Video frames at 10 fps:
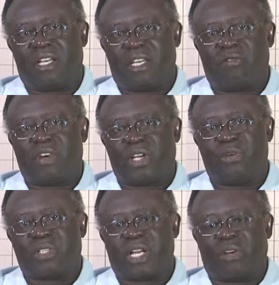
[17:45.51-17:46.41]
The
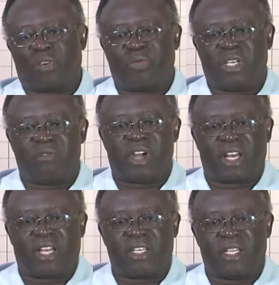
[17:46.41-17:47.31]
values cannot be
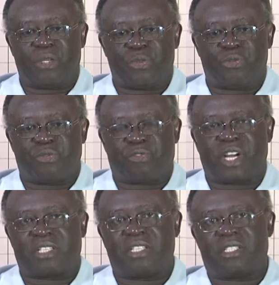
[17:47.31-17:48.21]
divided into
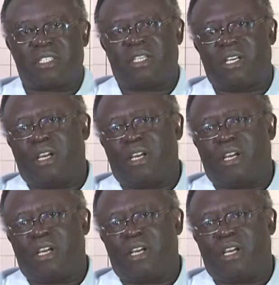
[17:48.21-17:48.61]
fractions.